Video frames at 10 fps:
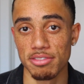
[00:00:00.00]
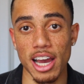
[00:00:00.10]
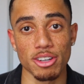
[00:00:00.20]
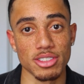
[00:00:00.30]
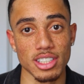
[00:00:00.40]
the
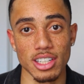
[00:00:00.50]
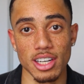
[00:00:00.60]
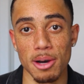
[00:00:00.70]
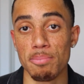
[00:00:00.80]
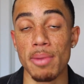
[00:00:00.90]

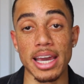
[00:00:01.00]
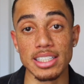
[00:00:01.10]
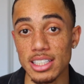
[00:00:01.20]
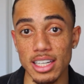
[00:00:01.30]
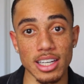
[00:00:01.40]
faculty
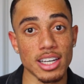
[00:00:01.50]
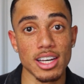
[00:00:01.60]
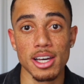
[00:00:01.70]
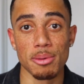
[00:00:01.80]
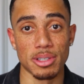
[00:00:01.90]
amazing,
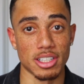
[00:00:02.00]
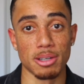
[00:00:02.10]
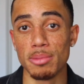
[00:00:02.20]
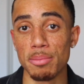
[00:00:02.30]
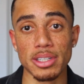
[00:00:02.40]
but the
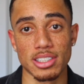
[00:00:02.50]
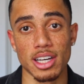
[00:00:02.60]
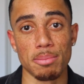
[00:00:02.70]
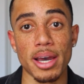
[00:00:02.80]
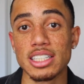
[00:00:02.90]
commitment
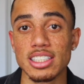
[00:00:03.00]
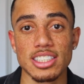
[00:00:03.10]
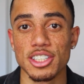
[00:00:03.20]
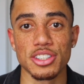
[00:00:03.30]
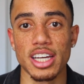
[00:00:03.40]
to
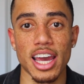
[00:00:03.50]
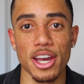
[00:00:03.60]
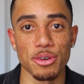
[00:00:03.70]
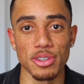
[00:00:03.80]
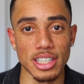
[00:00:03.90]
patient-centered
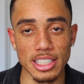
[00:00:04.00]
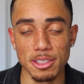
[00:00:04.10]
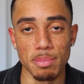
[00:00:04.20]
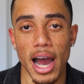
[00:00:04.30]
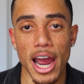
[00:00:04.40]
care really
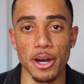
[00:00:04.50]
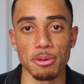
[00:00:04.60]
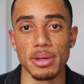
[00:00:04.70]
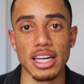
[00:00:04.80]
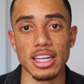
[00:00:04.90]

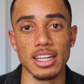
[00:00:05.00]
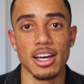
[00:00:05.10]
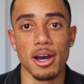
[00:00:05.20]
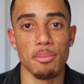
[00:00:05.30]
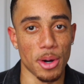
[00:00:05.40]
inspired me and
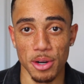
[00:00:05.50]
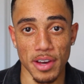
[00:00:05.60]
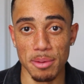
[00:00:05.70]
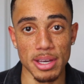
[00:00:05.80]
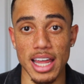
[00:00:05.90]

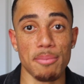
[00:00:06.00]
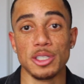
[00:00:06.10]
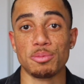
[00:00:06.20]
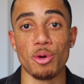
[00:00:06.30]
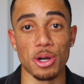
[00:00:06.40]
motivated me that
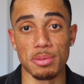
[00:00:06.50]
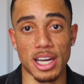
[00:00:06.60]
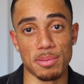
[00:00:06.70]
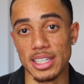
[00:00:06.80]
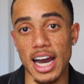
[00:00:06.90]
much more to
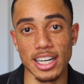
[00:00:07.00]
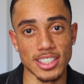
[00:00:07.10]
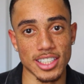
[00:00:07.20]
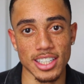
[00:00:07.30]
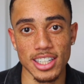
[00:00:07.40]
become a
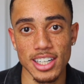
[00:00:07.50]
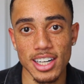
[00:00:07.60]
doctor.